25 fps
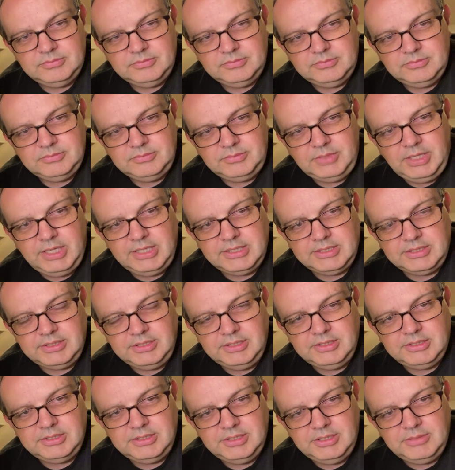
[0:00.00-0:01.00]
Yes,
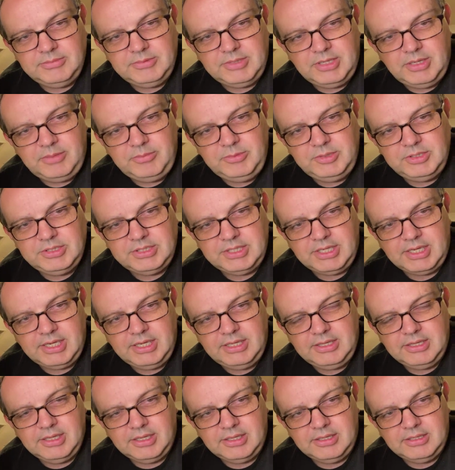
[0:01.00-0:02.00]
YouTube, no music
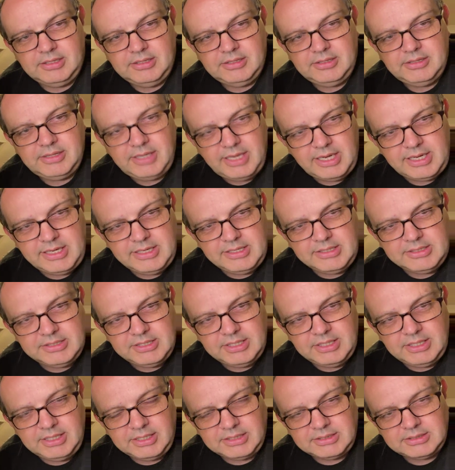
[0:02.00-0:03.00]
either. Thank you,
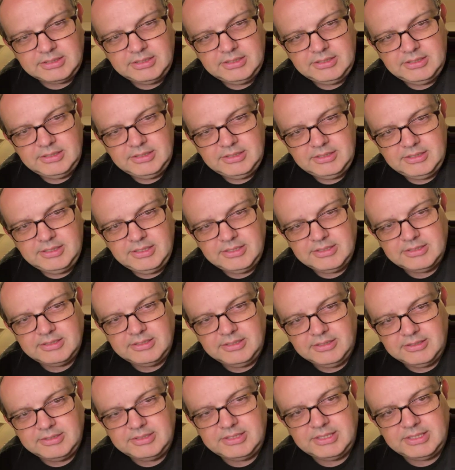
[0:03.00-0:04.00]
Ginny. It's
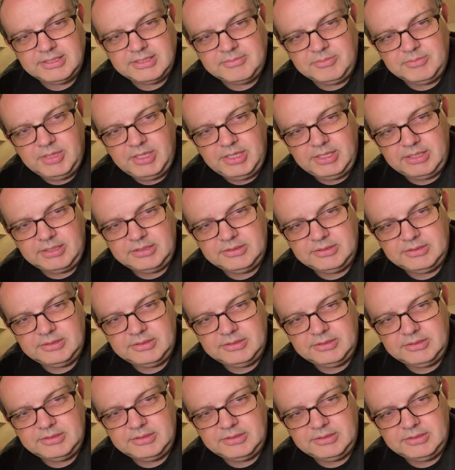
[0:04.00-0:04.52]
not just me.